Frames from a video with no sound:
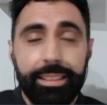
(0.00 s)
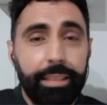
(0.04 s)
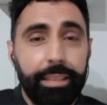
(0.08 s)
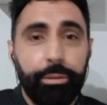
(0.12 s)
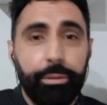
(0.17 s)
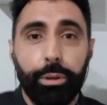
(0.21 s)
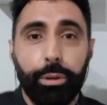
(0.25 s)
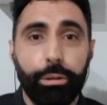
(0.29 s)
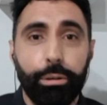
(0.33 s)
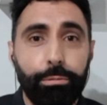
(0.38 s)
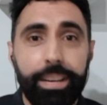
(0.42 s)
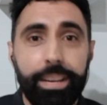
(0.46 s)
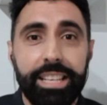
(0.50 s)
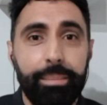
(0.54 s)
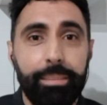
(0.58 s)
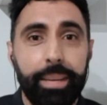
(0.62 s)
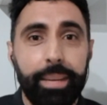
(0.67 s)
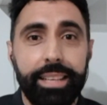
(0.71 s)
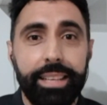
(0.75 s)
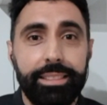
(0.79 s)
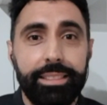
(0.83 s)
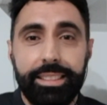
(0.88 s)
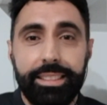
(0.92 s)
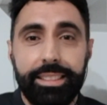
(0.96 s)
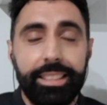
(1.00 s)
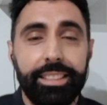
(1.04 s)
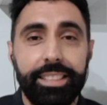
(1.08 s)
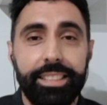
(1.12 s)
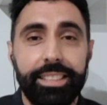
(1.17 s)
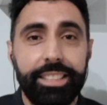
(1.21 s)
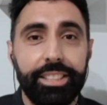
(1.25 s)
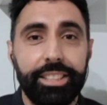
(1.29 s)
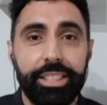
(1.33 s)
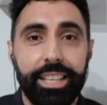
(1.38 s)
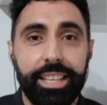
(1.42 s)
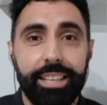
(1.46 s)
They've got a ready-made
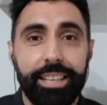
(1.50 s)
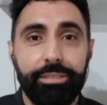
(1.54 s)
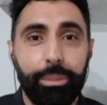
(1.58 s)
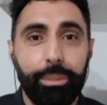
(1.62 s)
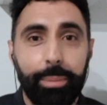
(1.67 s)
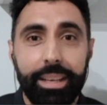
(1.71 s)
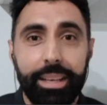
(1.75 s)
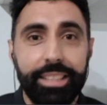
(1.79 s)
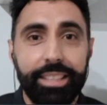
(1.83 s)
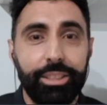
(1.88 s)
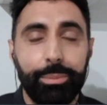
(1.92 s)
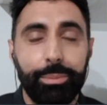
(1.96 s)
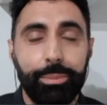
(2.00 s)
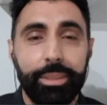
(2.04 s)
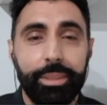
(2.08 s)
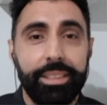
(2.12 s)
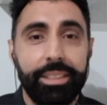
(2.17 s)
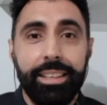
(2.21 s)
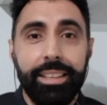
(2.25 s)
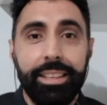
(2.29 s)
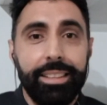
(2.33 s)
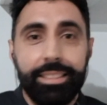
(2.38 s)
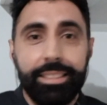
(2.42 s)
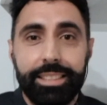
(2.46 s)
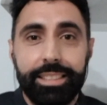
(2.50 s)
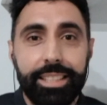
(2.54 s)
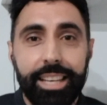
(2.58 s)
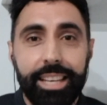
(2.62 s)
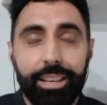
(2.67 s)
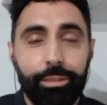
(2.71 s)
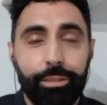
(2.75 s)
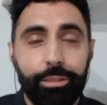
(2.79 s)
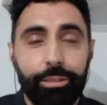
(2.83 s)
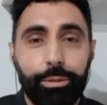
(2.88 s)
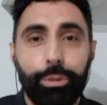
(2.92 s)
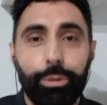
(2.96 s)
Zinedine Zidane replacement.
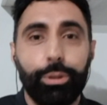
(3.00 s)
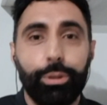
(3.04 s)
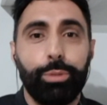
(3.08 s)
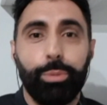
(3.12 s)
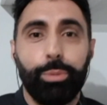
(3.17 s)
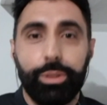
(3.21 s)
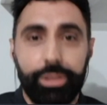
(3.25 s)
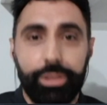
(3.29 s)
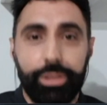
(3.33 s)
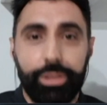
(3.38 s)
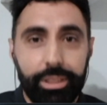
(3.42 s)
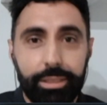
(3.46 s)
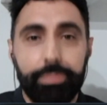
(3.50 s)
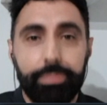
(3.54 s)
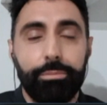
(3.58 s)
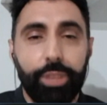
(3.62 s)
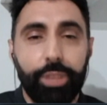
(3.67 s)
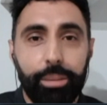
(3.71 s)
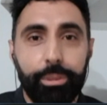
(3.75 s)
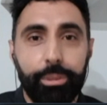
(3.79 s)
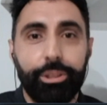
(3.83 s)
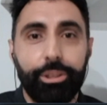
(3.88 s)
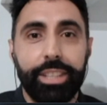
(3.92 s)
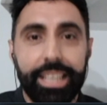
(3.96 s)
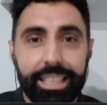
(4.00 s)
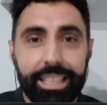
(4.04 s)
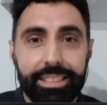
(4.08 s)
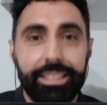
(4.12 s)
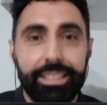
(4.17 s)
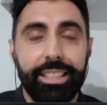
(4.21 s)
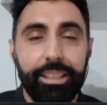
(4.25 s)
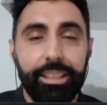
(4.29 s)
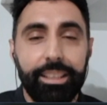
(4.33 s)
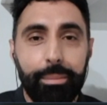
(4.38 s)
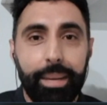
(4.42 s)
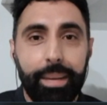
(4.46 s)
Zidane, of course, was the Real Madrid
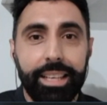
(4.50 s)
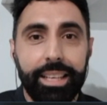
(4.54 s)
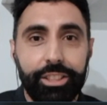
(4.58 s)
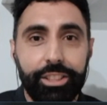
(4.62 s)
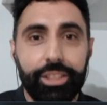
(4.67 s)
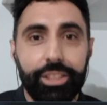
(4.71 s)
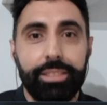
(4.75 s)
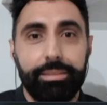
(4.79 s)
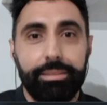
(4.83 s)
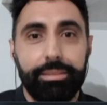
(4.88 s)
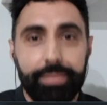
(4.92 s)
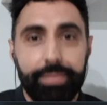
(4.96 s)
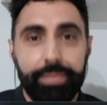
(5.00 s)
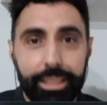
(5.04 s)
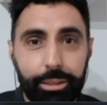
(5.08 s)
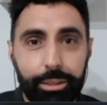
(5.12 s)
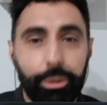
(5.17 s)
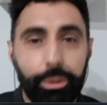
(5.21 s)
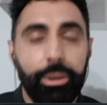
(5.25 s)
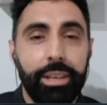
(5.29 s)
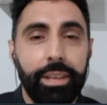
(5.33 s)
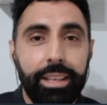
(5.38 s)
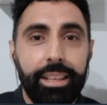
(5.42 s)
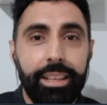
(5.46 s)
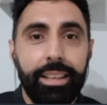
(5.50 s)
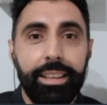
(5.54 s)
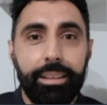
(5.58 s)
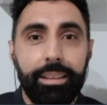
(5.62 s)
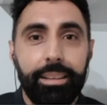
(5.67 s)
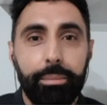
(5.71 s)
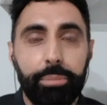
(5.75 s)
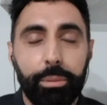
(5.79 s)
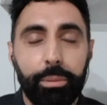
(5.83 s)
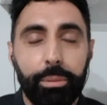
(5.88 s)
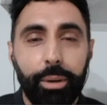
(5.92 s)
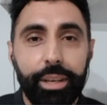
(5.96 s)
Castilla manager. He got
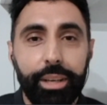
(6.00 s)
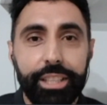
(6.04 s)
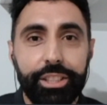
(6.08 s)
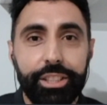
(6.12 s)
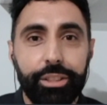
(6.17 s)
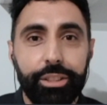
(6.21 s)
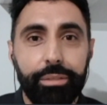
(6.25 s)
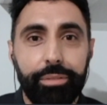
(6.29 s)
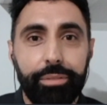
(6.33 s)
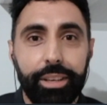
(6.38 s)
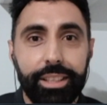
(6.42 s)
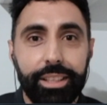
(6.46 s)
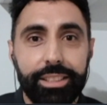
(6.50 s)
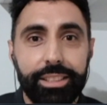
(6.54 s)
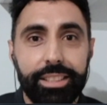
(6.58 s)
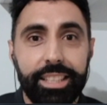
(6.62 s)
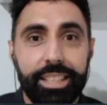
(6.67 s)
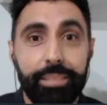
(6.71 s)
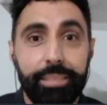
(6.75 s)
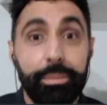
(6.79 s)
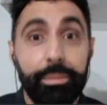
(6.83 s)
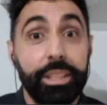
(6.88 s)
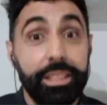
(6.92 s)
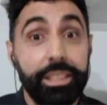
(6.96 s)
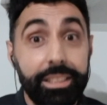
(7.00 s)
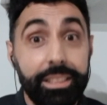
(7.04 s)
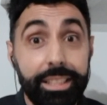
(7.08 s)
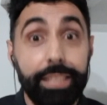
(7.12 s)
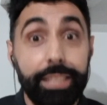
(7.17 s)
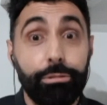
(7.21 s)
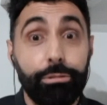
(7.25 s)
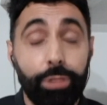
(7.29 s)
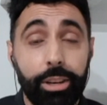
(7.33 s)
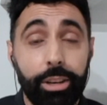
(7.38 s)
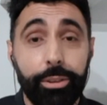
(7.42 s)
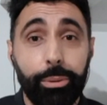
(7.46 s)
promoted to the first team,
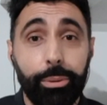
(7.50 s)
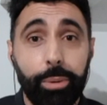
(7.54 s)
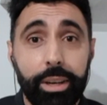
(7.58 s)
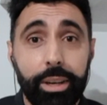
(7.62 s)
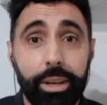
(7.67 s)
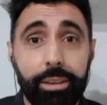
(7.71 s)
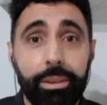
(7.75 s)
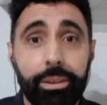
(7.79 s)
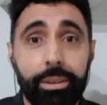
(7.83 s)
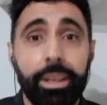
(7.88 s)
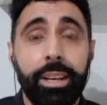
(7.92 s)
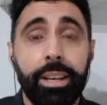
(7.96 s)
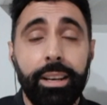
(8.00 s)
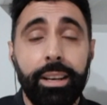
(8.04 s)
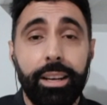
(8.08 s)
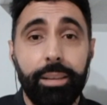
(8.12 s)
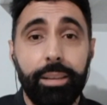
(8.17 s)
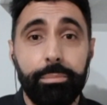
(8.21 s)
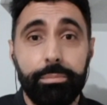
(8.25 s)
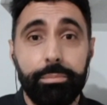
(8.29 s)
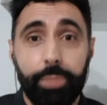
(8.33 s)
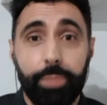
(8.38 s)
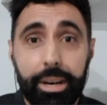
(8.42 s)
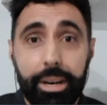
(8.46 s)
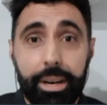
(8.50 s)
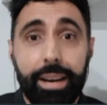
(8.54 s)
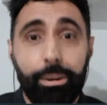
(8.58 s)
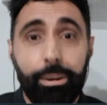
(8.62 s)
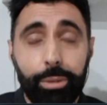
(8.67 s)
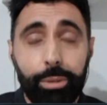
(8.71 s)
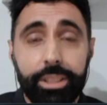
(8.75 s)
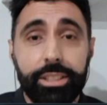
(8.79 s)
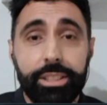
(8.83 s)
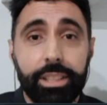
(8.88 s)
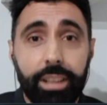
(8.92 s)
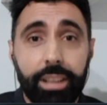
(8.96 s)
did rather well.
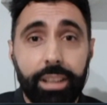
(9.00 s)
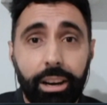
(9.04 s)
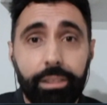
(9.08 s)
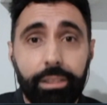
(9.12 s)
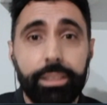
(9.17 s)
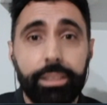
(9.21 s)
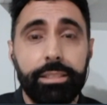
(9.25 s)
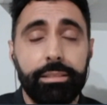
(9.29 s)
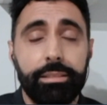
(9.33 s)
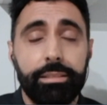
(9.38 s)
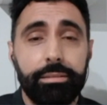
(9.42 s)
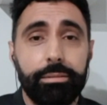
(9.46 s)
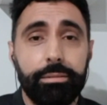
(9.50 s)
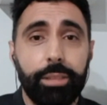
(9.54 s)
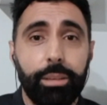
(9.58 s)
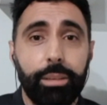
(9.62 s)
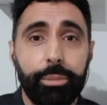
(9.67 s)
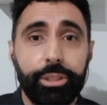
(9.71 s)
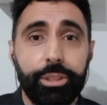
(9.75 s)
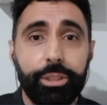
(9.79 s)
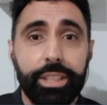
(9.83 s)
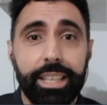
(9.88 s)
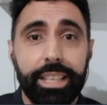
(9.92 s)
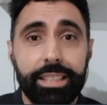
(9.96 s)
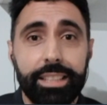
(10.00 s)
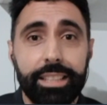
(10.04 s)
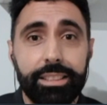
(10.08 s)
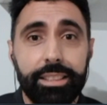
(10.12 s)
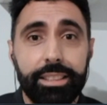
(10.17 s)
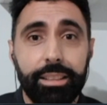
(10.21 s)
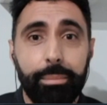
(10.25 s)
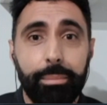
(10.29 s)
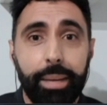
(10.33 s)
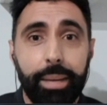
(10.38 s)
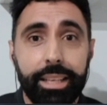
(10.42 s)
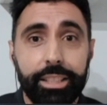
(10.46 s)
Raul is the current Real Madrid
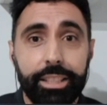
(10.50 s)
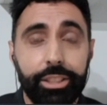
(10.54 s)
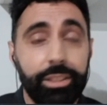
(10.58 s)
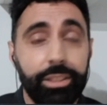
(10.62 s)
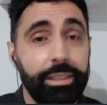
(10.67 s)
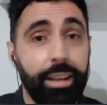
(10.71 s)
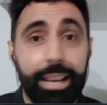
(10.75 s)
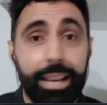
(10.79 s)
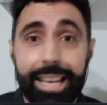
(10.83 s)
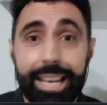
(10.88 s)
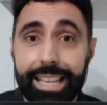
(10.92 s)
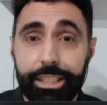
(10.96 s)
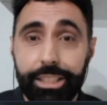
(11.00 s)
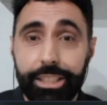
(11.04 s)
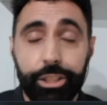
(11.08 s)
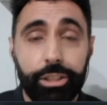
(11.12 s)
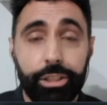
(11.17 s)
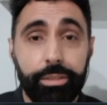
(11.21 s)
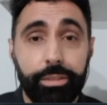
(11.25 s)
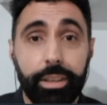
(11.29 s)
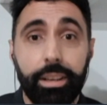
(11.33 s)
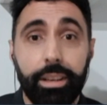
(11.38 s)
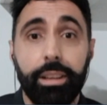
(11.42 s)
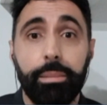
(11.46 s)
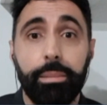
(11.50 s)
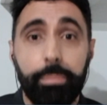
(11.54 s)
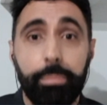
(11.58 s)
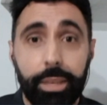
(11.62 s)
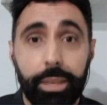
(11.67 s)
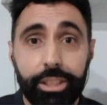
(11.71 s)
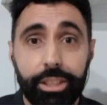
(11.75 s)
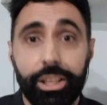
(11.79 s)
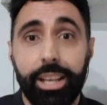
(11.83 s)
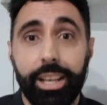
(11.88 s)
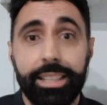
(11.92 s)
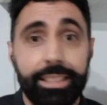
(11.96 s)
Castilla manager, a legend of the club,
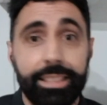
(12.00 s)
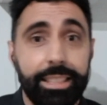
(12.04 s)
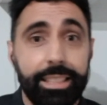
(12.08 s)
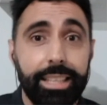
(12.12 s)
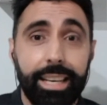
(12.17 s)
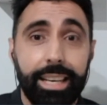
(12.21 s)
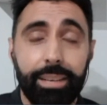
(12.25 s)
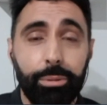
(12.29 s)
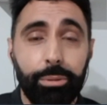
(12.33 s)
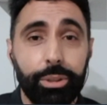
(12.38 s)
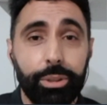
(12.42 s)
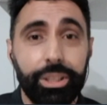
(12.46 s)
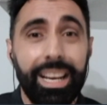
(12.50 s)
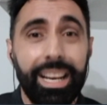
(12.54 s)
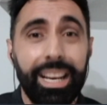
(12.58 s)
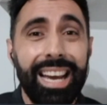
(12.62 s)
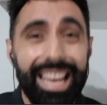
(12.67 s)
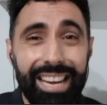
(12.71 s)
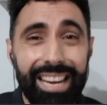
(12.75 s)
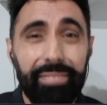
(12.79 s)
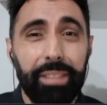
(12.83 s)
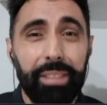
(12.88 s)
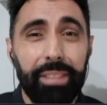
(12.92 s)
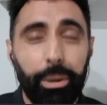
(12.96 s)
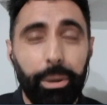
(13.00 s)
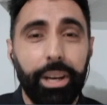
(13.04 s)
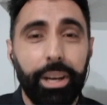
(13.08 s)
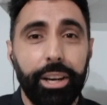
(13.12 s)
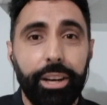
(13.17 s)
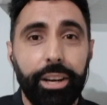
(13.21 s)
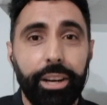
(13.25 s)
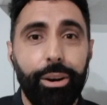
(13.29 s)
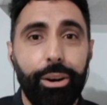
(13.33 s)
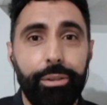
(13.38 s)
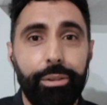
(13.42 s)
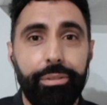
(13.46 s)
much like Zidane was. If they were
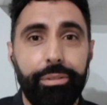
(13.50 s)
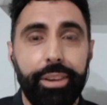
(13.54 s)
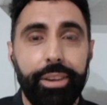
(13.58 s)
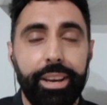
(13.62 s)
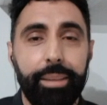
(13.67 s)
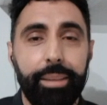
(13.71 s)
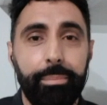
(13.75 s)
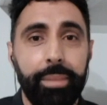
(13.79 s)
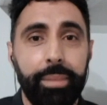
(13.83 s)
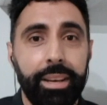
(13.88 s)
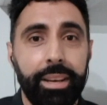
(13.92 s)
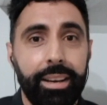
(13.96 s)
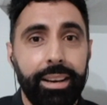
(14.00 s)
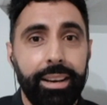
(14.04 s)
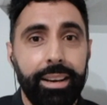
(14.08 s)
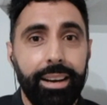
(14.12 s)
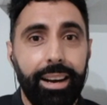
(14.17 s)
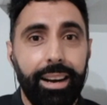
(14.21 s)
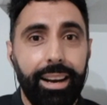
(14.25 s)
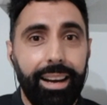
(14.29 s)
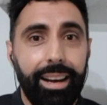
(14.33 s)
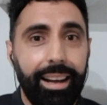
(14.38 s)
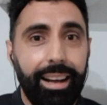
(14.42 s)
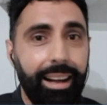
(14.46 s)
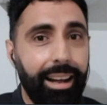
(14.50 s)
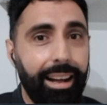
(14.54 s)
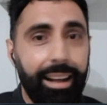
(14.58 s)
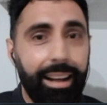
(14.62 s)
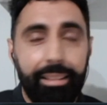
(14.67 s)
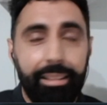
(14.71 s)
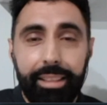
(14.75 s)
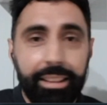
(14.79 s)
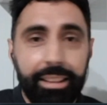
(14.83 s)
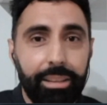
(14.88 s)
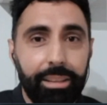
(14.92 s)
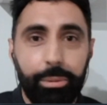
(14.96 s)
going to go for him,
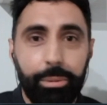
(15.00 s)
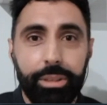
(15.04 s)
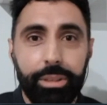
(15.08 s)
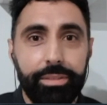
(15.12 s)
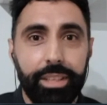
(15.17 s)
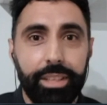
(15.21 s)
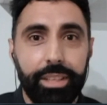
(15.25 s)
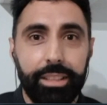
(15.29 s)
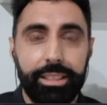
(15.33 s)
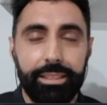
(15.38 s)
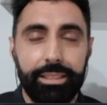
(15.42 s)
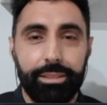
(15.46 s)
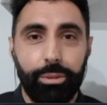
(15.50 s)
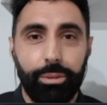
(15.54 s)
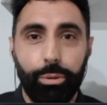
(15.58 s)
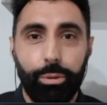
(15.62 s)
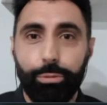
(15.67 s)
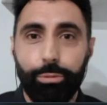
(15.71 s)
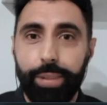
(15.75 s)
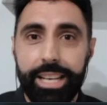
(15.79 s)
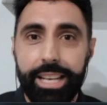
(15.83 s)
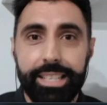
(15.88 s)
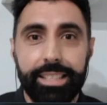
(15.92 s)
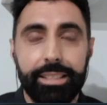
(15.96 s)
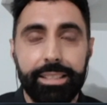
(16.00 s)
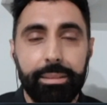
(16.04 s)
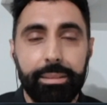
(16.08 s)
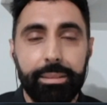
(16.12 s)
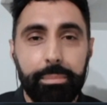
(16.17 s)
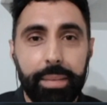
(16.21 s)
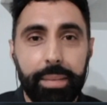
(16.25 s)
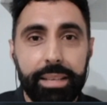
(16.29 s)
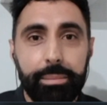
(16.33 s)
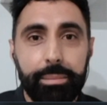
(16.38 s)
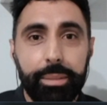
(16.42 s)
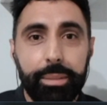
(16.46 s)
I think they would have done it already,
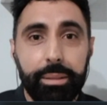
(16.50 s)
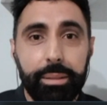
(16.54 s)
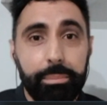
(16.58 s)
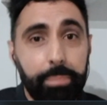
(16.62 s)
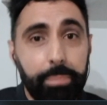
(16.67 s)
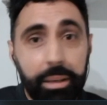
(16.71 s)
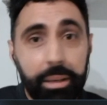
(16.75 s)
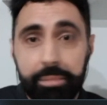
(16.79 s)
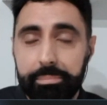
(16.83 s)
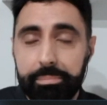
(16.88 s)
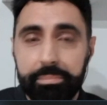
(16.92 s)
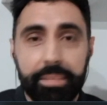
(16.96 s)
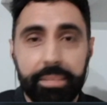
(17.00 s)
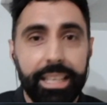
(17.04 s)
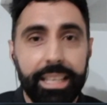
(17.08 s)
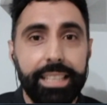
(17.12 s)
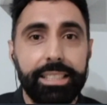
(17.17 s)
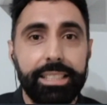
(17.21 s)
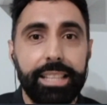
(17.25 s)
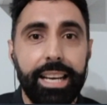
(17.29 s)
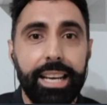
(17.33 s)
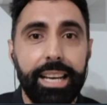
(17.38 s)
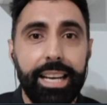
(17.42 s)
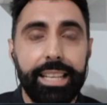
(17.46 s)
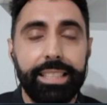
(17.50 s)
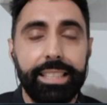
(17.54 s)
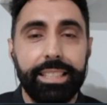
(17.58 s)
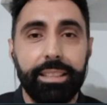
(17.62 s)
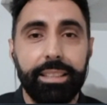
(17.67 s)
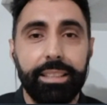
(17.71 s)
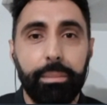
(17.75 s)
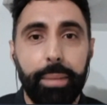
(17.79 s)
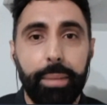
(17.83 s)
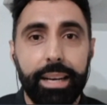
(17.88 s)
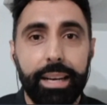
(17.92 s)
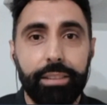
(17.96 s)
maybe. But he's there,
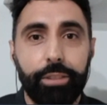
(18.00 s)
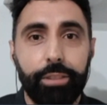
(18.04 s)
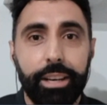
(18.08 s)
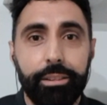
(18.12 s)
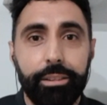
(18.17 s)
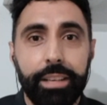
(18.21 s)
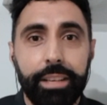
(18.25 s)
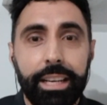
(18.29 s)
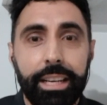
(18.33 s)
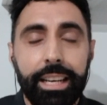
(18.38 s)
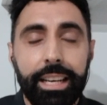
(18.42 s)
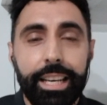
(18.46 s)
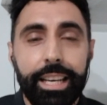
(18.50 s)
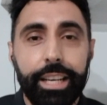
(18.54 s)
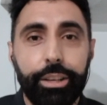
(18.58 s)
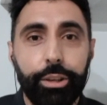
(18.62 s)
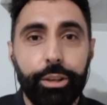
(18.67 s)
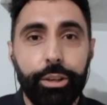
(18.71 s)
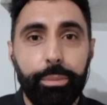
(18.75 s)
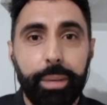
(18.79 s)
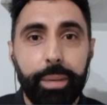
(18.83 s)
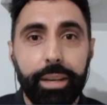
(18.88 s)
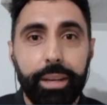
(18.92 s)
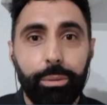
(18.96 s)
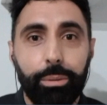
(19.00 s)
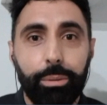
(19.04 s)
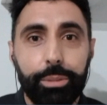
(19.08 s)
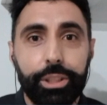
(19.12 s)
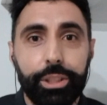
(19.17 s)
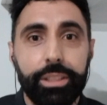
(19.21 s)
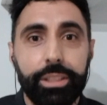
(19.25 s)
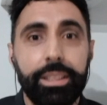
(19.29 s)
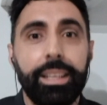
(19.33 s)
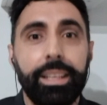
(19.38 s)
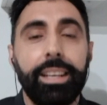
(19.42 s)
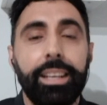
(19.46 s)
he's in the background. He could be an
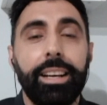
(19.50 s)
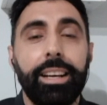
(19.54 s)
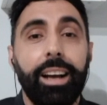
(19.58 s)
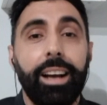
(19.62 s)
option.